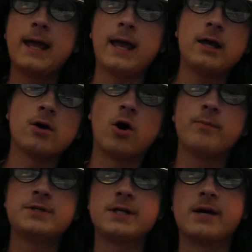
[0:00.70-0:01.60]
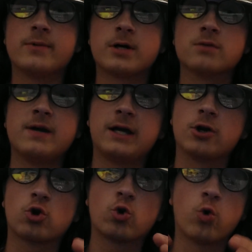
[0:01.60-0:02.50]
Hey y'all, Dettmer here, making
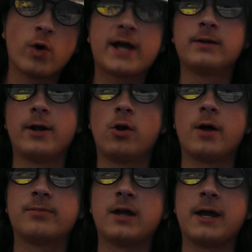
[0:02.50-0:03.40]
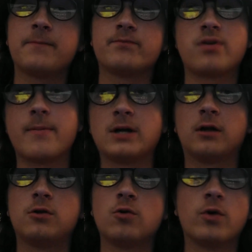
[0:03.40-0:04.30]
a quick little update. Probably
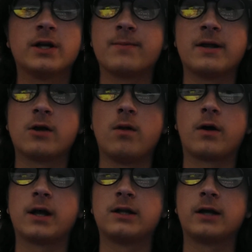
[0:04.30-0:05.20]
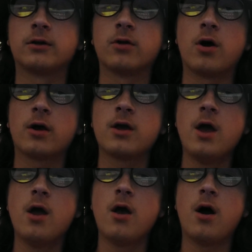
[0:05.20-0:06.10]
not too quick, depends how long I take to talk.
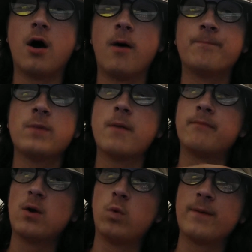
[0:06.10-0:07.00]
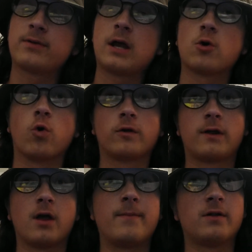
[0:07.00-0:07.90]
My website, of course,
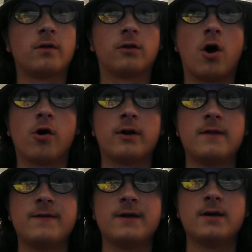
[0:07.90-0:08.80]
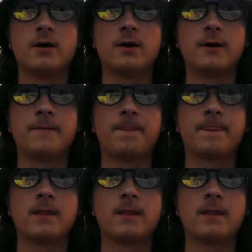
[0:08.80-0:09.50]
is up, as you saw in the